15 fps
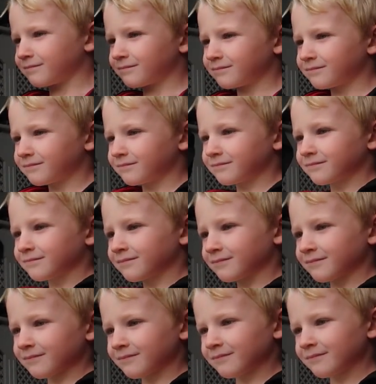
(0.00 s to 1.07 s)

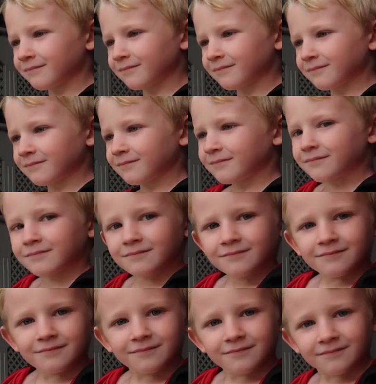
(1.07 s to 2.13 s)

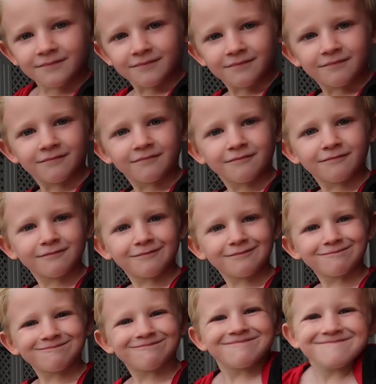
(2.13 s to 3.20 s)

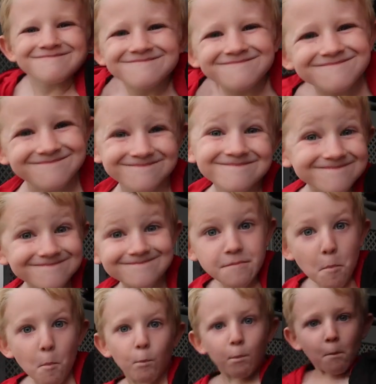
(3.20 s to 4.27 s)

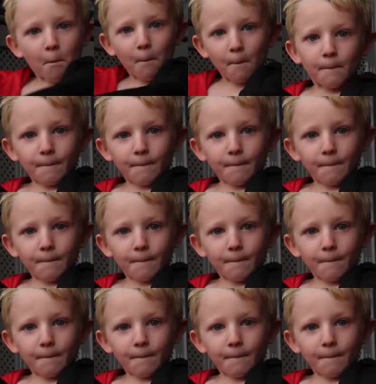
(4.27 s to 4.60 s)
No one is speaking in this clip.